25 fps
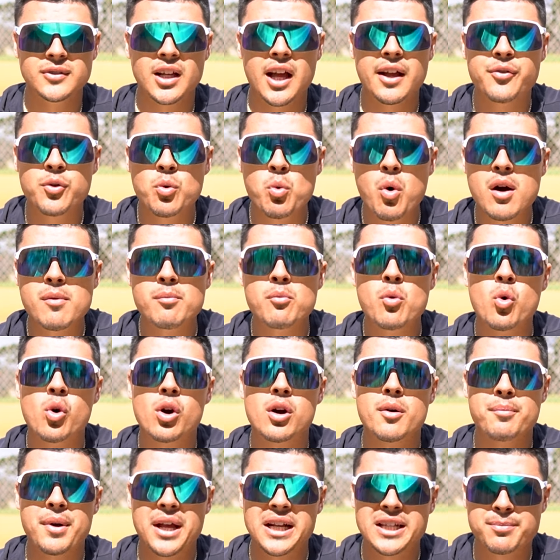If you want
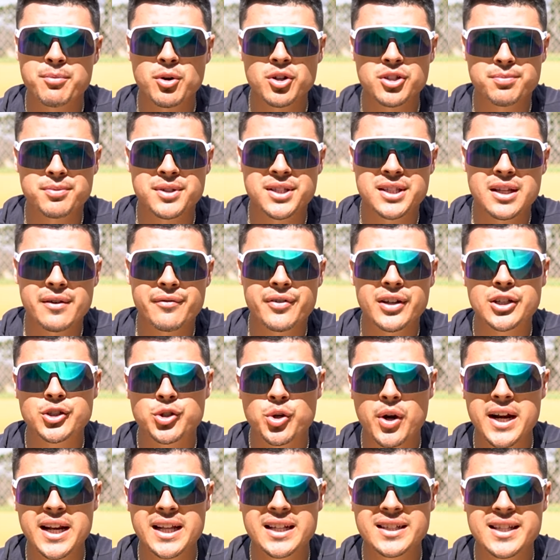more baseball-specific
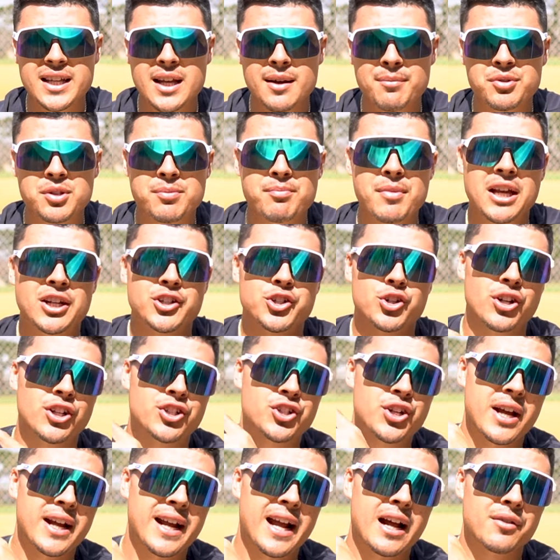training tips, make sure to
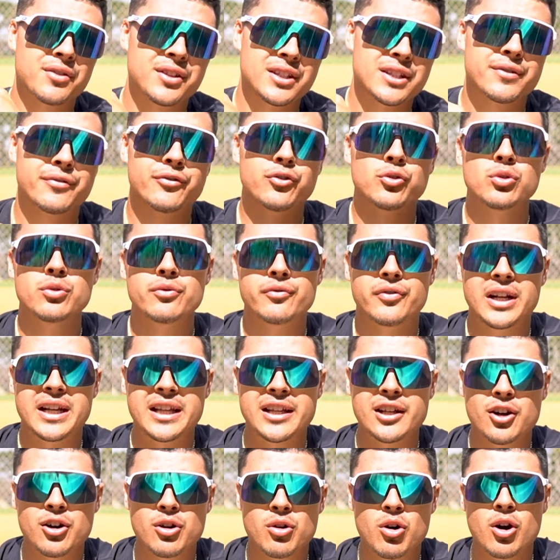check out this full
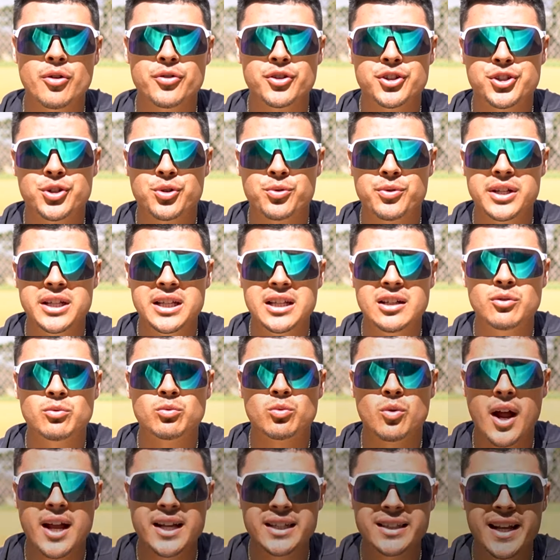video on the screen
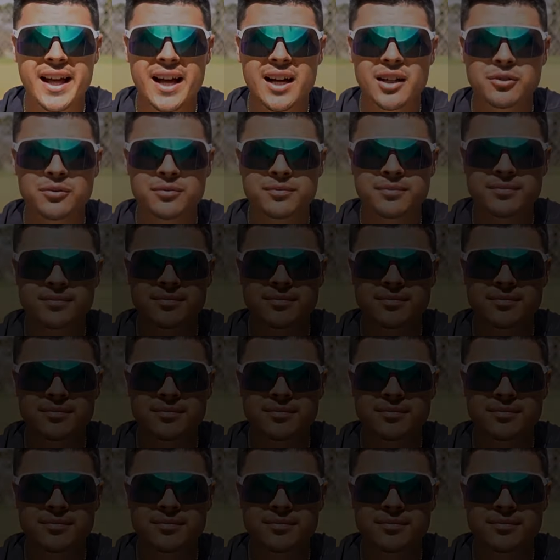right now.